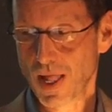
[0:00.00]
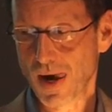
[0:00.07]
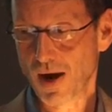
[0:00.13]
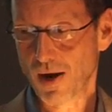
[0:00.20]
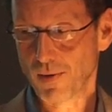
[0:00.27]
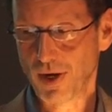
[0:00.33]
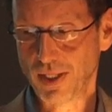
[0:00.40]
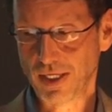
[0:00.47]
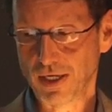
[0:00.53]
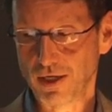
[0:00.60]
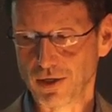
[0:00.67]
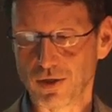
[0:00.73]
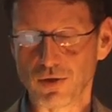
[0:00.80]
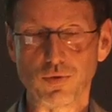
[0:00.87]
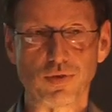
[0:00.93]
uh, and that
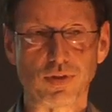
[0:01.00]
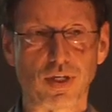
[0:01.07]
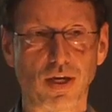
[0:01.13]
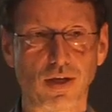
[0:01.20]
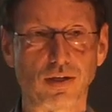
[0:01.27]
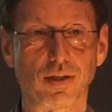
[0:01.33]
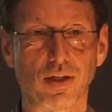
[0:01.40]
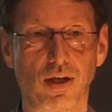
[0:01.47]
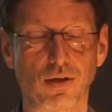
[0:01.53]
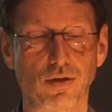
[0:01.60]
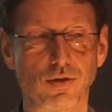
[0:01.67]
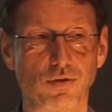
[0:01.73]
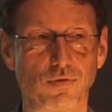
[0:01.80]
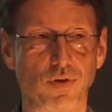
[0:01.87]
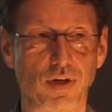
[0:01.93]
includes Hank
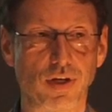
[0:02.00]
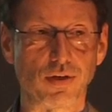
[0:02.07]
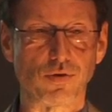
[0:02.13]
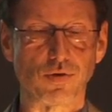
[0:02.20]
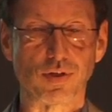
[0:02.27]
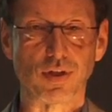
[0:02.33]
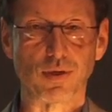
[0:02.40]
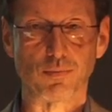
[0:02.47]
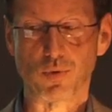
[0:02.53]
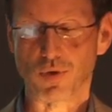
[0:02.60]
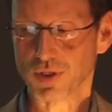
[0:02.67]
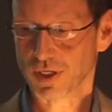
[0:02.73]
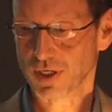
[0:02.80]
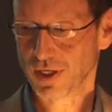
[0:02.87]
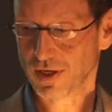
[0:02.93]
Slager's very interesting
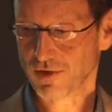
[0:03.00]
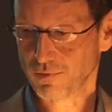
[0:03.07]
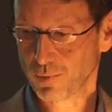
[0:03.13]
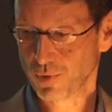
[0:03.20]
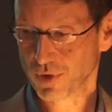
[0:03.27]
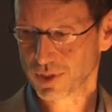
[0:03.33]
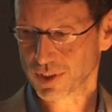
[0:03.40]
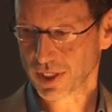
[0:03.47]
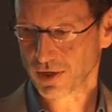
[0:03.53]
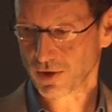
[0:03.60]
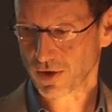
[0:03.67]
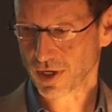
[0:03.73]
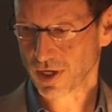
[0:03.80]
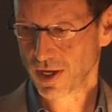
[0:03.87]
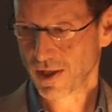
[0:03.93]
book that I'll have more to say
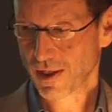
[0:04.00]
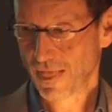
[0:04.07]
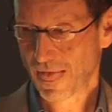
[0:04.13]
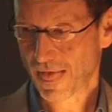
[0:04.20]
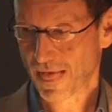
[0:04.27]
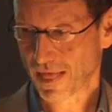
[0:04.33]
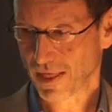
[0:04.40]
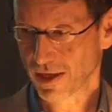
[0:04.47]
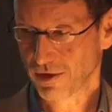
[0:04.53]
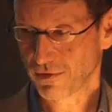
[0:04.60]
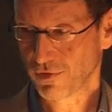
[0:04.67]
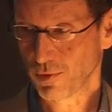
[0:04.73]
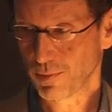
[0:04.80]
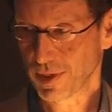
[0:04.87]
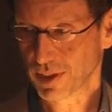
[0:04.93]
on uh, in a
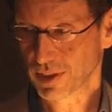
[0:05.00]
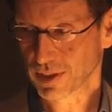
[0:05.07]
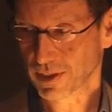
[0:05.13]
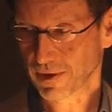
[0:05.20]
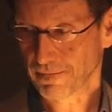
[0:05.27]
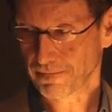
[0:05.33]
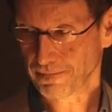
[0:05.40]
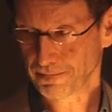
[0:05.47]
few minutes